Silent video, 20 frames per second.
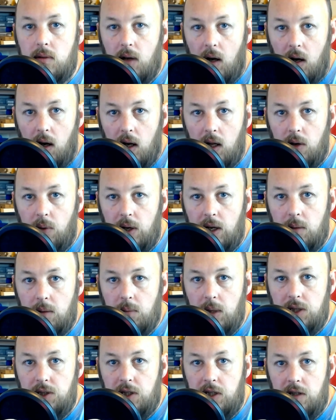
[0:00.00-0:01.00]
Highly
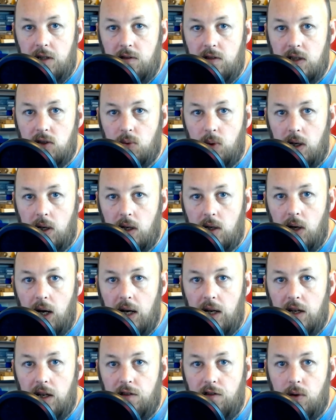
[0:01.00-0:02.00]
recommend you give this one a
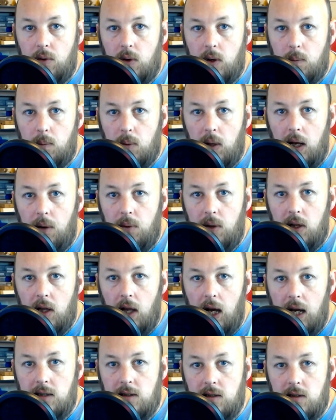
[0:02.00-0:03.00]
crack if you want to play with
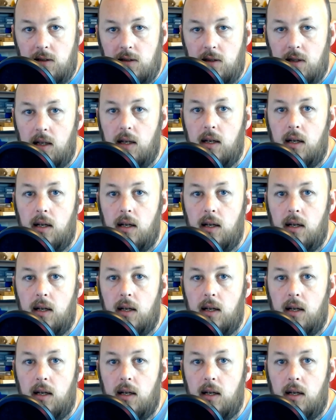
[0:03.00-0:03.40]
lasers.